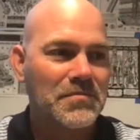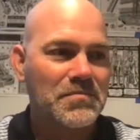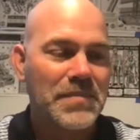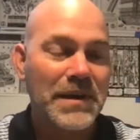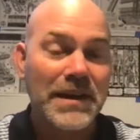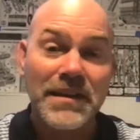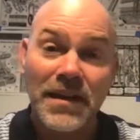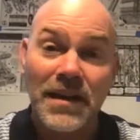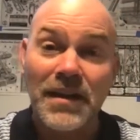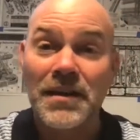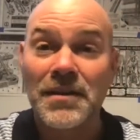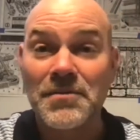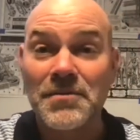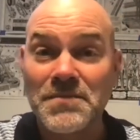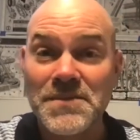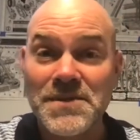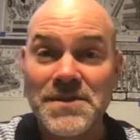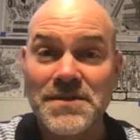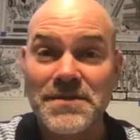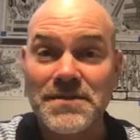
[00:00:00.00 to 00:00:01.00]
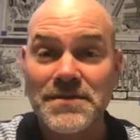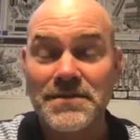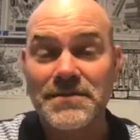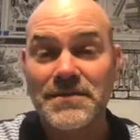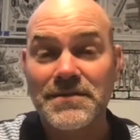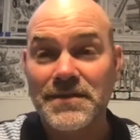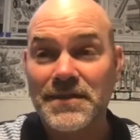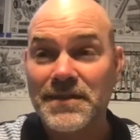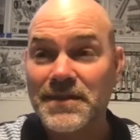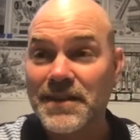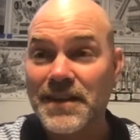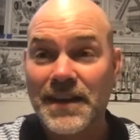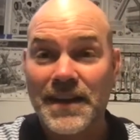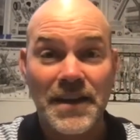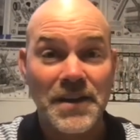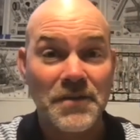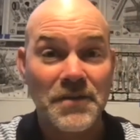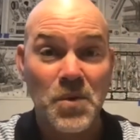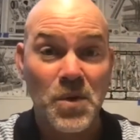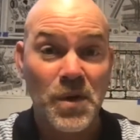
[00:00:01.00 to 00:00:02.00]
becomes a
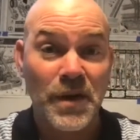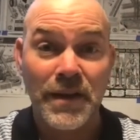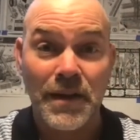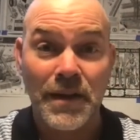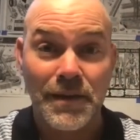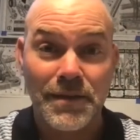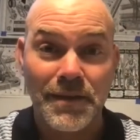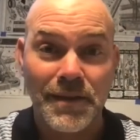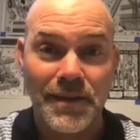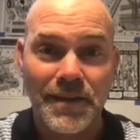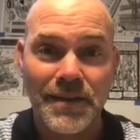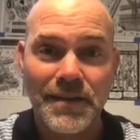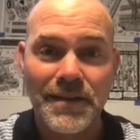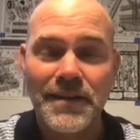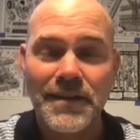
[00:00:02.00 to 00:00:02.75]
kind of work ethic.